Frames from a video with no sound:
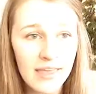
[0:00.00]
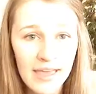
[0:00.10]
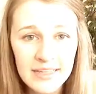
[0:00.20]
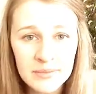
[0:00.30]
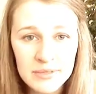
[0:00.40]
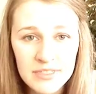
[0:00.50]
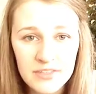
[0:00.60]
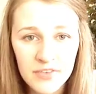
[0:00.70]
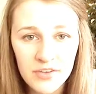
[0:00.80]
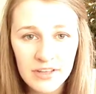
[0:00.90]
Yeah, it's been
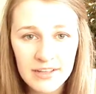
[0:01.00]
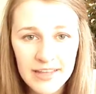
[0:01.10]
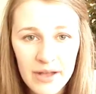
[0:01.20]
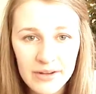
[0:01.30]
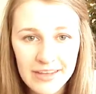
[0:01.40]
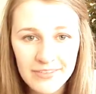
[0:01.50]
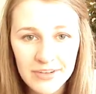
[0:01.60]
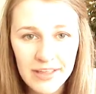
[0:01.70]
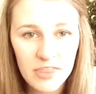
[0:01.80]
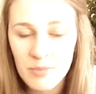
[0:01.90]
severely cloudy
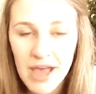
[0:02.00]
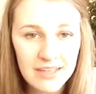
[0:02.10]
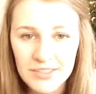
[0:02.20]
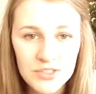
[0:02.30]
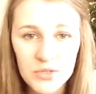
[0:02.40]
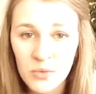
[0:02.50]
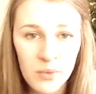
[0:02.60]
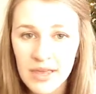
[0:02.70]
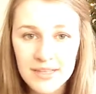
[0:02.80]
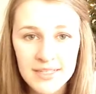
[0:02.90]
for like the past 2
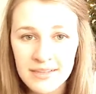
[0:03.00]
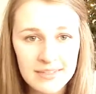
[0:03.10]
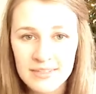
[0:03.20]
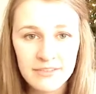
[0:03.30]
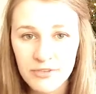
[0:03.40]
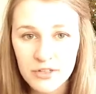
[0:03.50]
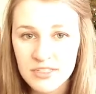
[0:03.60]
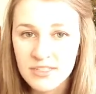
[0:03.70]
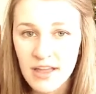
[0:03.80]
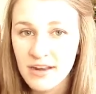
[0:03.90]
weeks and this is the
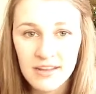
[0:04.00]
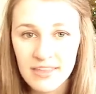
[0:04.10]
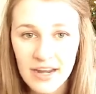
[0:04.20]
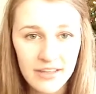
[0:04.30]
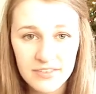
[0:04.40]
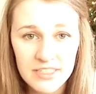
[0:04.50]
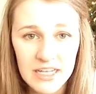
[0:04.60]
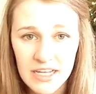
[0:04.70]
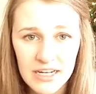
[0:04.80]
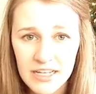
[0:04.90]
first sun that I've
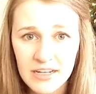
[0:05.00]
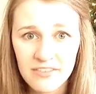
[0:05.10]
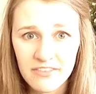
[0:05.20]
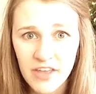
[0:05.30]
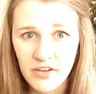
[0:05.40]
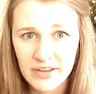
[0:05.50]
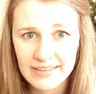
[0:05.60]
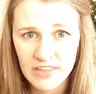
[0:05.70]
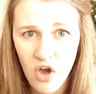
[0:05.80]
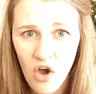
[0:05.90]
seen in a
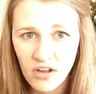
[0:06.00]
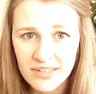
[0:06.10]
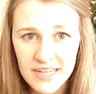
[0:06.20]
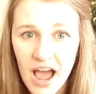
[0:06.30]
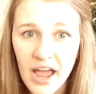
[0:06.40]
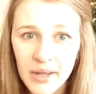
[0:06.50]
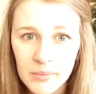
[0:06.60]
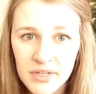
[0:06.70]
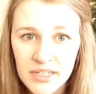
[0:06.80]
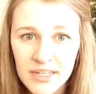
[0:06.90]
very long
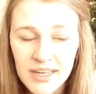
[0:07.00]
time.